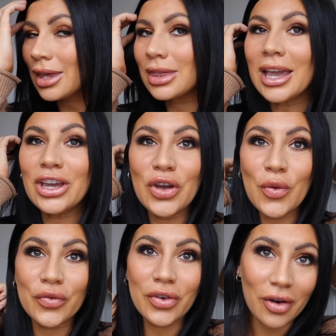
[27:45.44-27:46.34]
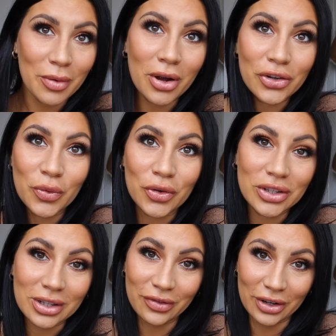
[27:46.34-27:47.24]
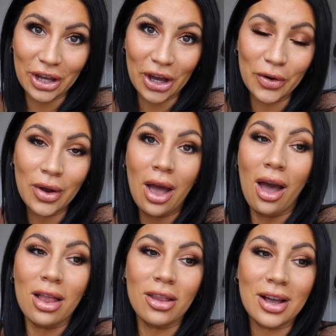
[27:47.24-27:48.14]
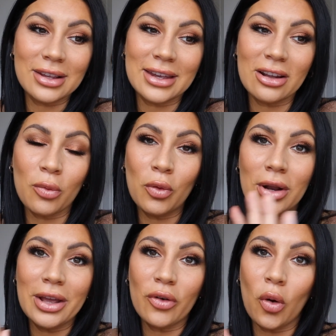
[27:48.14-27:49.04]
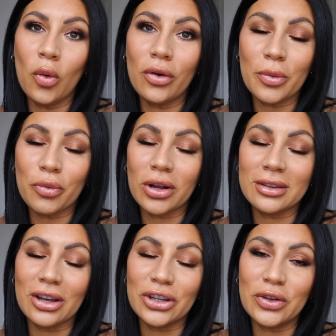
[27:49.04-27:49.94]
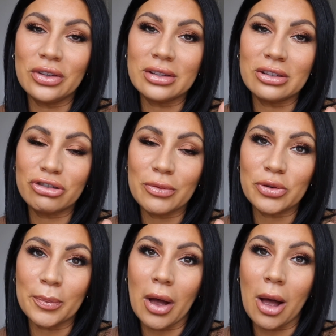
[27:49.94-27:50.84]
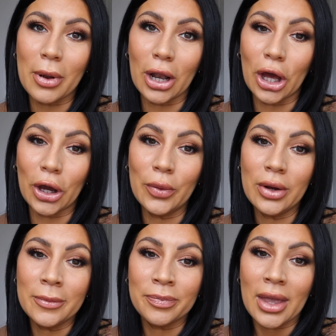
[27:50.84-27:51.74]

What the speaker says: Thank you very much for watching this video. Like I said, I will leave all of the products that I use in the description bar below.